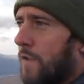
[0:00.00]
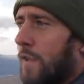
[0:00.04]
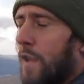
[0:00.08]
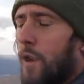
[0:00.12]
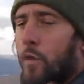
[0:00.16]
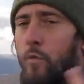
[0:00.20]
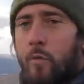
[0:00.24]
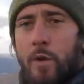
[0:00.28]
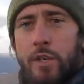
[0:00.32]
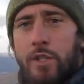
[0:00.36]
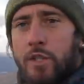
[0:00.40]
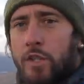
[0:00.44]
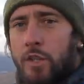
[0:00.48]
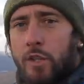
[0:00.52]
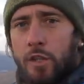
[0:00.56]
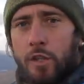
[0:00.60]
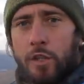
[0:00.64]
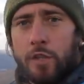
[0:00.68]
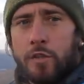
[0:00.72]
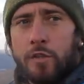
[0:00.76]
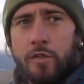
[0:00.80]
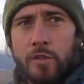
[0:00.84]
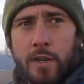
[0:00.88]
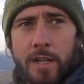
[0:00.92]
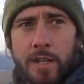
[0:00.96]
original
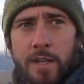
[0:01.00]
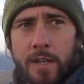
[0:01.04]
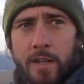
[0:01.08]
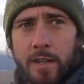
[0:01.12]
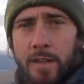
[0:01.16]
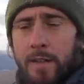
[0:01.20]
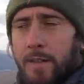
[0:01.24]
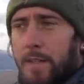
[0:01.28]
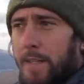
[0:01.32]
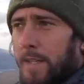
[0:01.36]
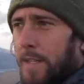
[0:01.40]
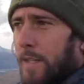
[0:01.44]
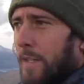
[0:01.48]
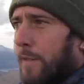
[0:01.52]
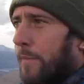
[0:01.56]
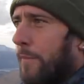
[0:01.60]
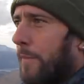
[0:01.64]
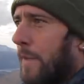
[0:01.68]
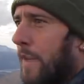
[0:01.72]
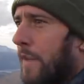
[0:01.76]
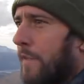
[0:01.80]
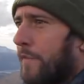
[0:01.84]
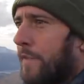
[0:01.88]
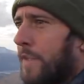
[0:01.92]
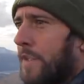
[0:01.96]
and trying to
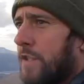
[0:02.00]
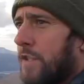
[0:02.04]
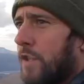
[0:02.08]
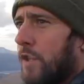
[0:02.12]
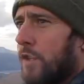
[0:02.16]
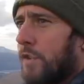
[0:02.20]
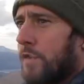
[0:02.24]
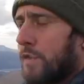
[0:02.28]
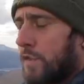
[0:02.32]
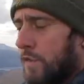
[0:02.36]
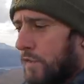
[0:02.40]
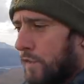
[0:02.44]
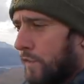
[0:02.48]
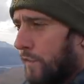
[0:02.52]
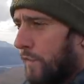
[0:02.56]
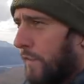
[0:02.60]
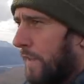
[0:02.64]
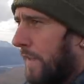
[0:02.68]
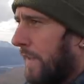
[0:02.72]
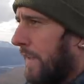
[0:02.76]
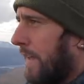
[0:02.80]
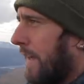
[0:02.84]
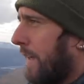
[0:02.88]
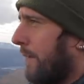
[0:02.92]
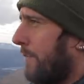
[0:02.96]
make videos and stuff
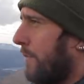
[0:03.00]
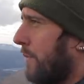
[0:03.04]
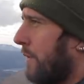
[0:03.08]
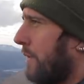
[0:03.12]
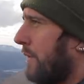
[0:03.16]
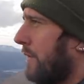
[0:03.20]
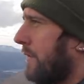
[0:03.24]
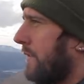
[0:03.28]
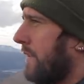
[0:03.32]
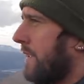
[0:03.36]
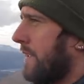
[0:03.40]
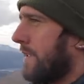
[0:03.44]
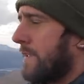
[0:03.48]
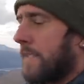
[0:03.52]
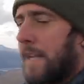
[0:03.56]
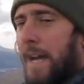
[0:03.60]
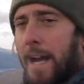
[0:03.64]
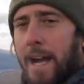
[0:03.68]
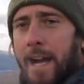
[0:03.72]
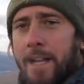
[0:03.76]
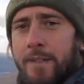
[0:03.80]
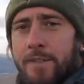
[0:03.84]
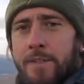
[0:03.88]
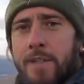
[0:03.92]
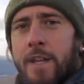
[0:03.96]
like that. But it's
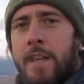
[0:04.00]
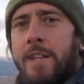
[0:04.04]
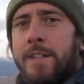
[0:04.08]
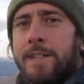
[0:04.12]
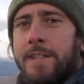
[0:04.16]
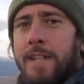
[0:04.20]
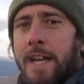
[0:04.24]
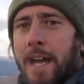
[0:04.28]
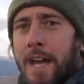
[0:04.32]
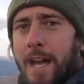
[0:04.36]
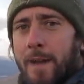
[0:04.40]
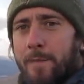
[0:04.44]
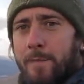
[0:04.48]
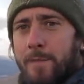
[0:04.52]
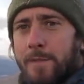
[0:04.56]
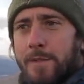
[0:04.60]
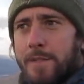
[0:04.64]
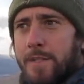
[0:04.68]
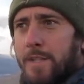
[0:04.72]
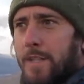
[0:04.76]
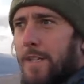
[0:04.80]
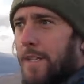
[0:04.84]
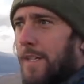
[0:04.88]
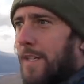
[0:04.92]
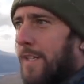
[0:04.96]
hard at
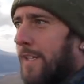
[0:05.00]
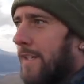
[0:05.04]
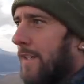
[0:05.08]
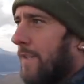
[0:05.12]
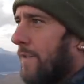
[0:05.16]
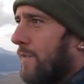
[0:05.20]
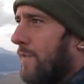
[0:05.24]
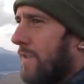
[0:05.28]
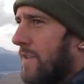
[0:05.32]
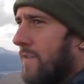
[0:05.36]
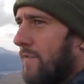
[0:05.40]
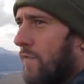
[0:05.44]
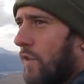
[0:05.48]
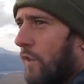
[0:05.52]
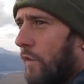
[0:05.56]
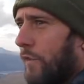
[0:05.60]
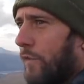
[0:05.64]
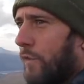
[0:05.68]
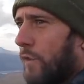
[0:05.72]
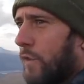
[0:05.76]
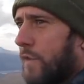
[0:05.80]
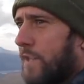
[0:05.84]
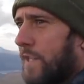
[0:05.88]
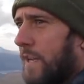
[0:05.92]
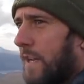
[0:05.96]
times when you've got a
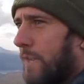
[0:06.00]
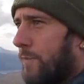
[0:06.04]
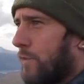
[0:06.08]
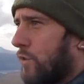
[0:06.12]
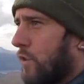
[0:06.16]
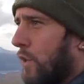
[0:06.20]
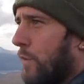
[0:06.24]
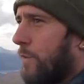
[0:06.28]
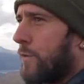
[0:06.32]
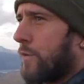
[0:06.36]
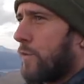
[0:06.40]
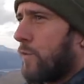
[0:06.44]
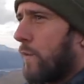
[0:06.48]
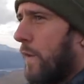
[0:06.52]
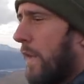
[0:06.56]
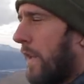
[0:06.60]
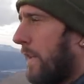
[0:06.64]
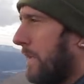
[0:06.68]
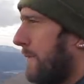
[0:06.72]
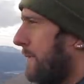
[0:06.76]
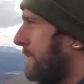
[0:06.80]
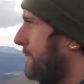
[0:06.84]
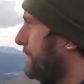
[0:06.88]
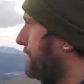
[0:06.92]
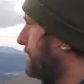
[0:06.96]
full-time job as well.